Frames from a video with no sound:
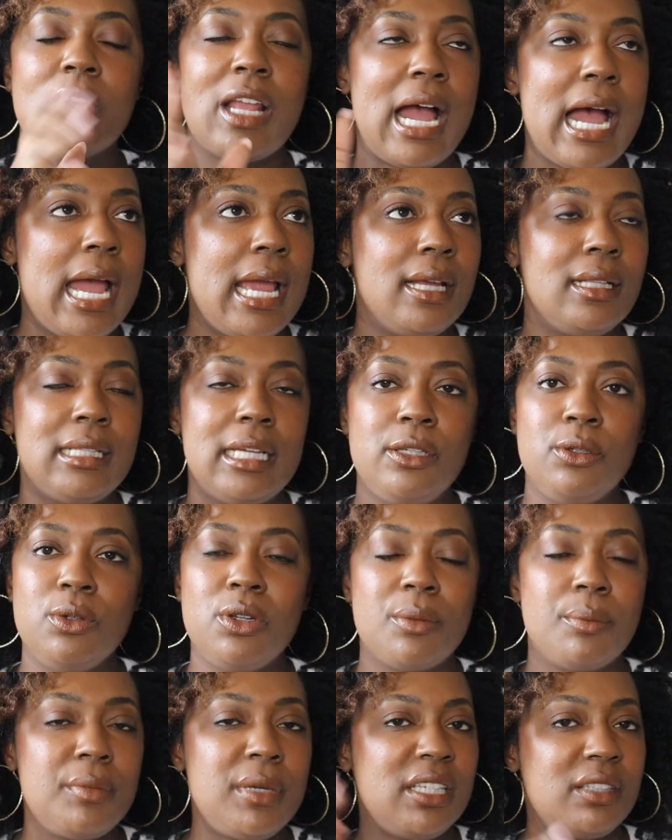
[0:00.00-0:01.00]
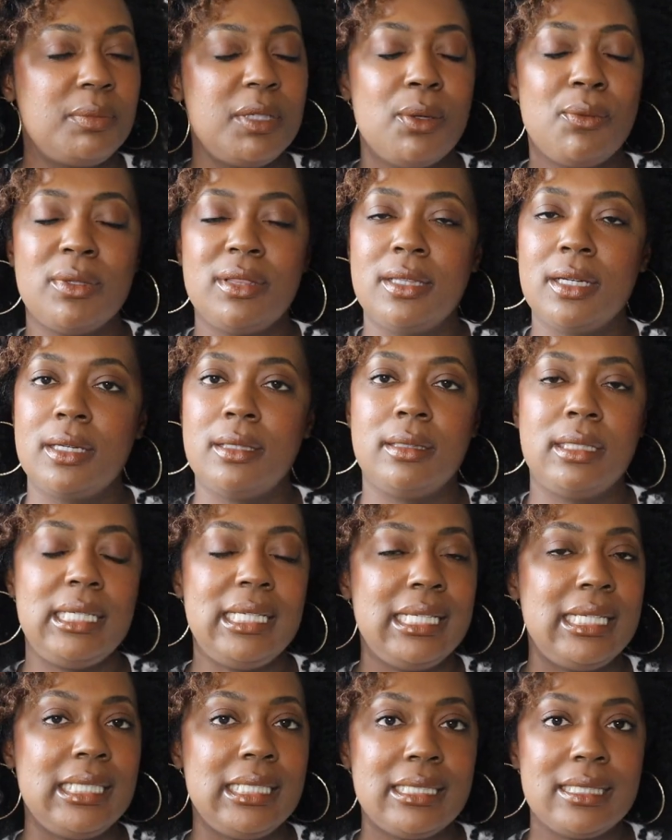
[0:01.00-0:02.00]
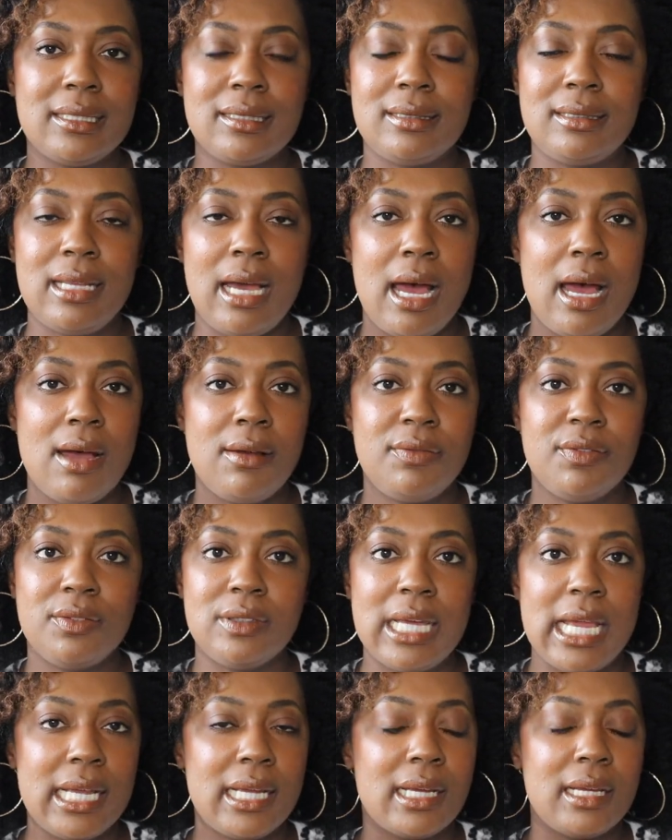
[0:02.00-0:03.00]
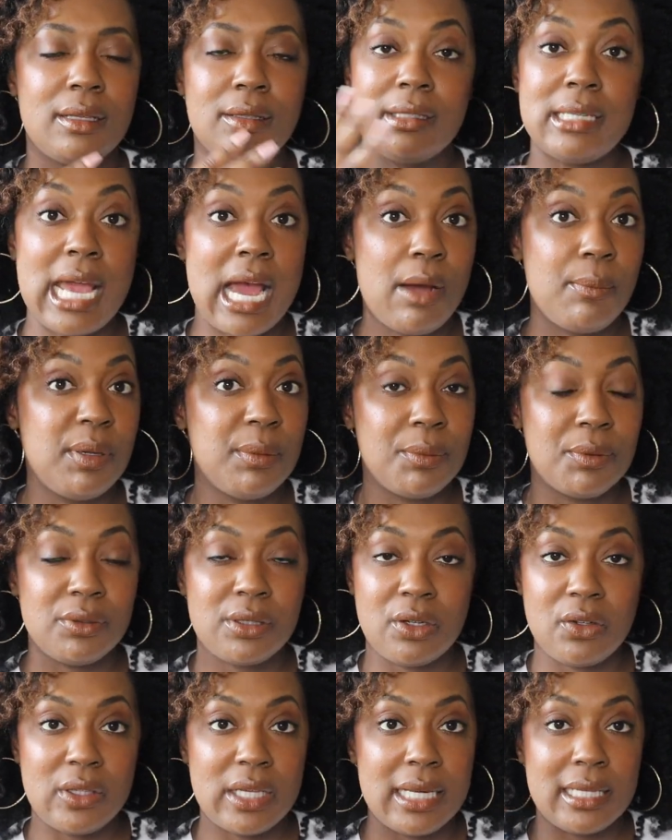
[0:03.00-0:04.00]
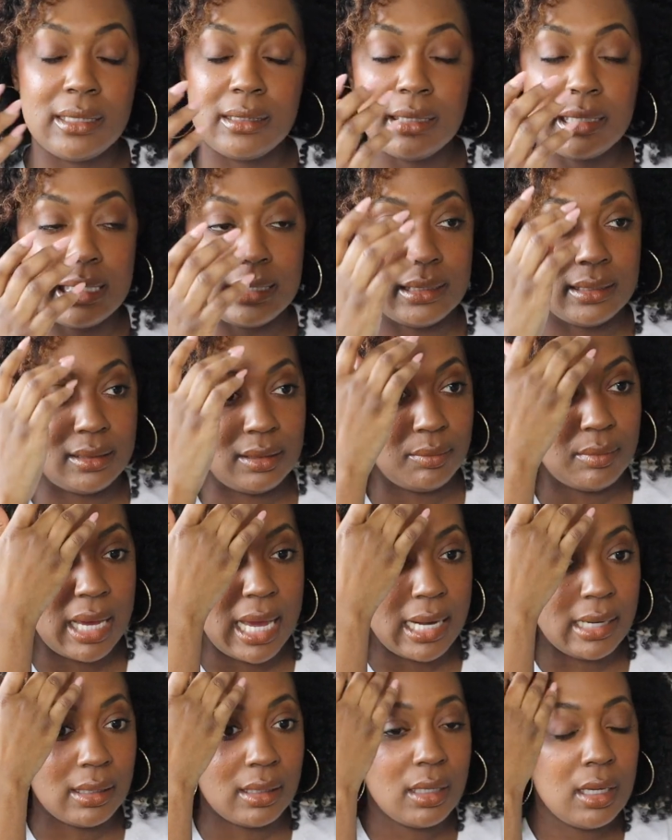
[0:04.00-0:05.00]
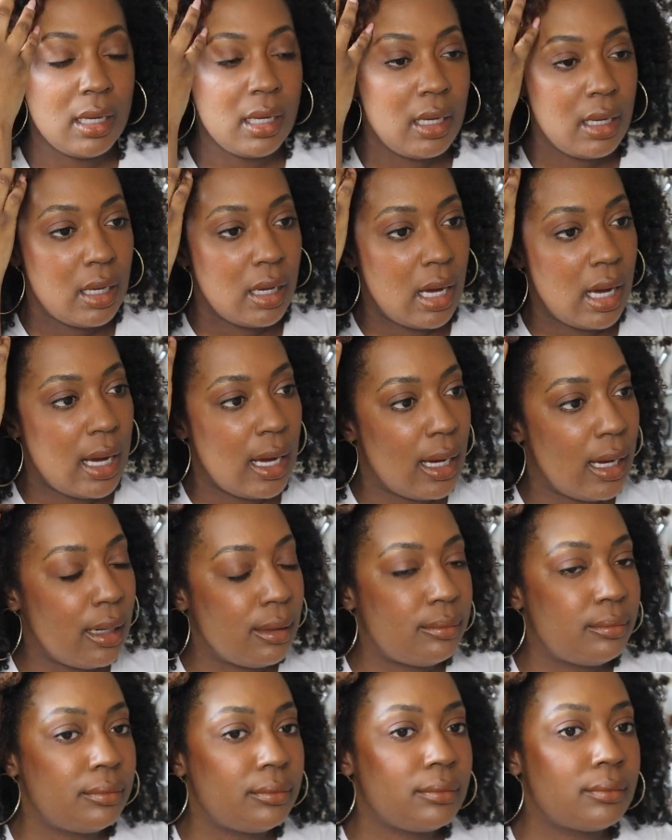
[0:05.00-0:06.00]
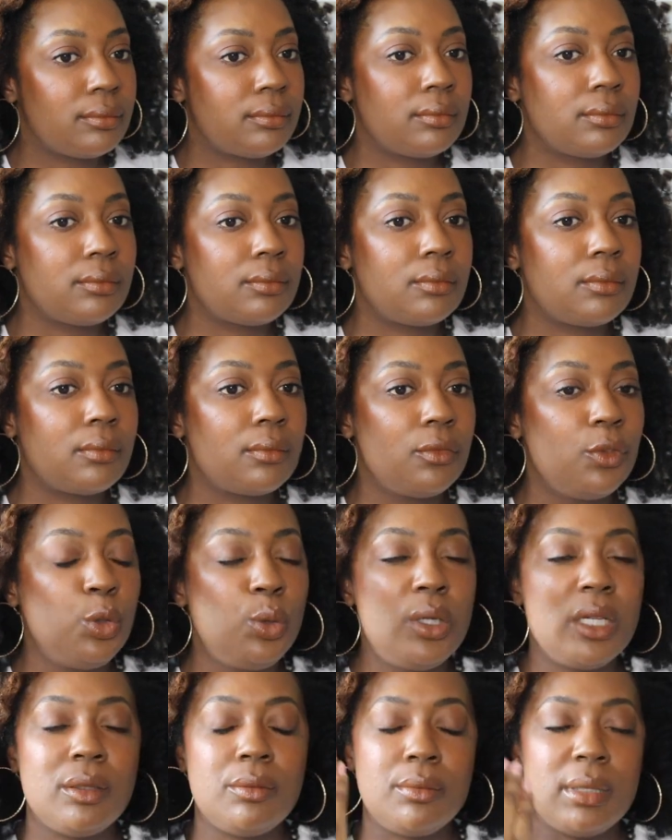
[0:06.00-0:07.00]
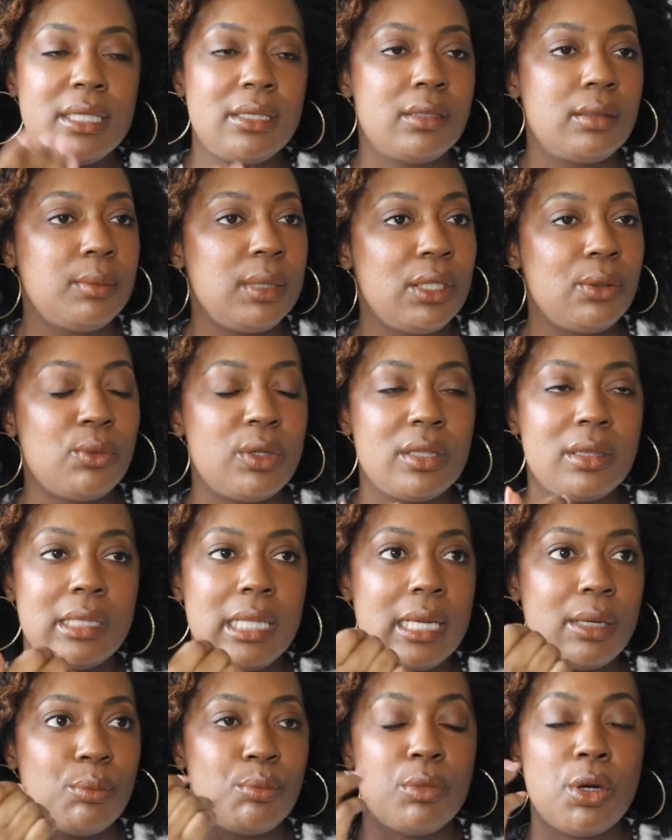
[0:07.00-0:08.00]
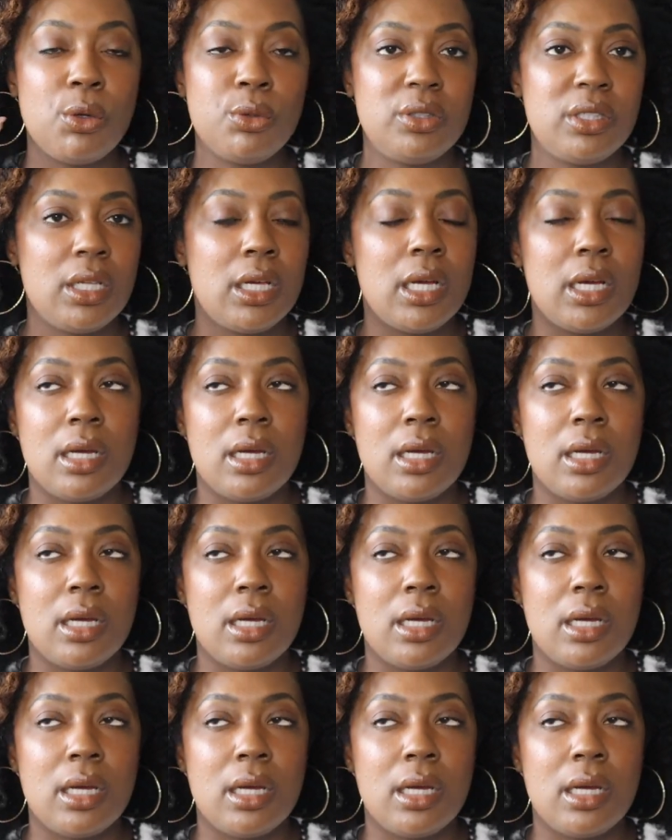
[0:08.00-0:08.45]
I, like, you can miss me with the clean stuff. Like, now people know that that doesn't matter. You can miss me with, like, most